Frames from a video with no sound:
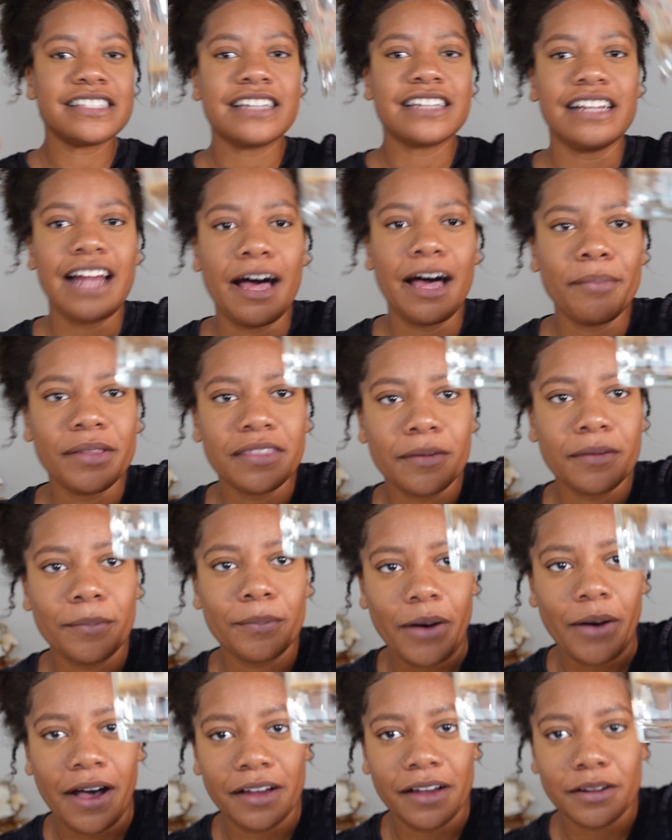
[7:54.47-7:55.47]
glob at the
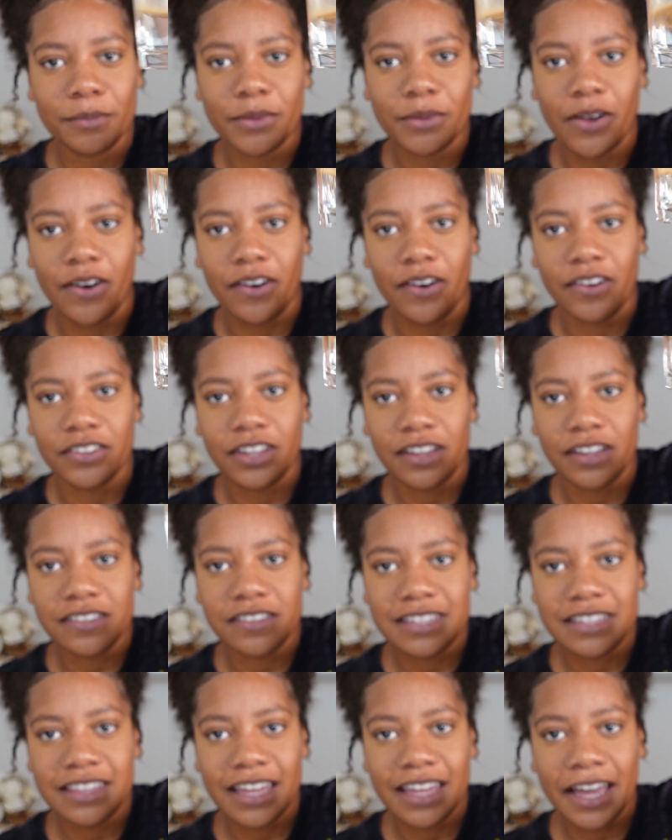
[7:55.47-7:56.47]
bottom, y'all. Y'all
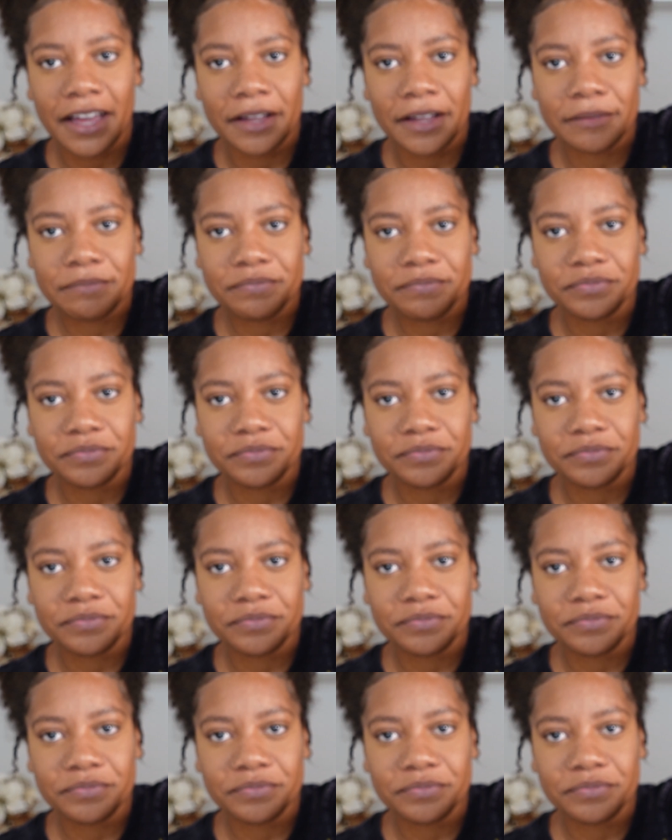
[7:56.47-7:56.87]
see that?